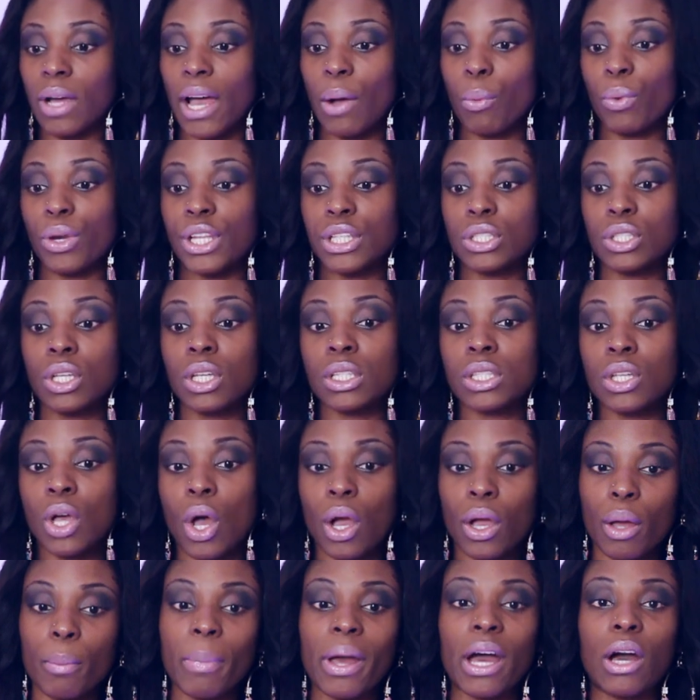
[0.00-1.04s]
I wanted to
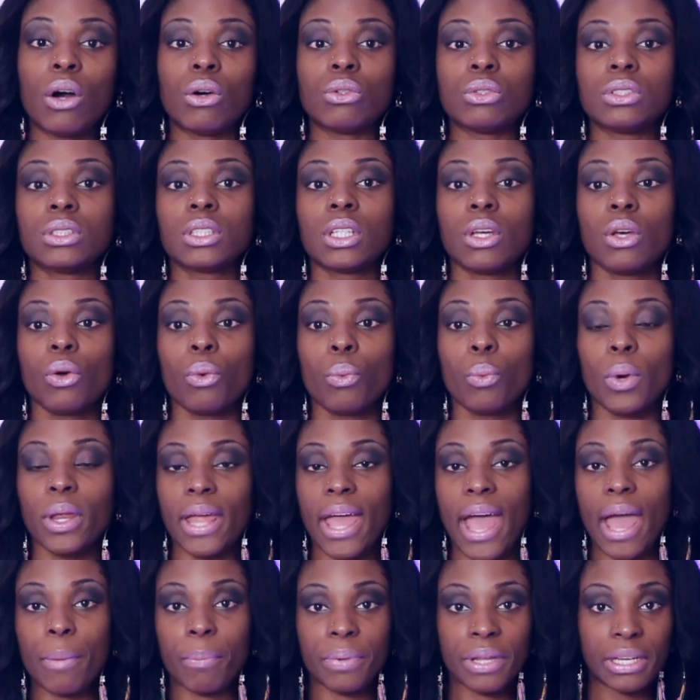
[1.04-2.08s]
talk about what
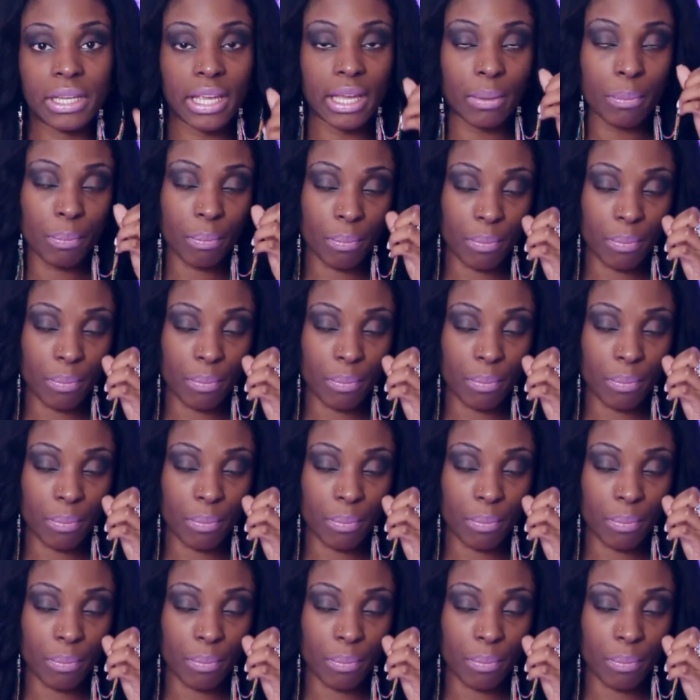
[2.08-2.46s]
happened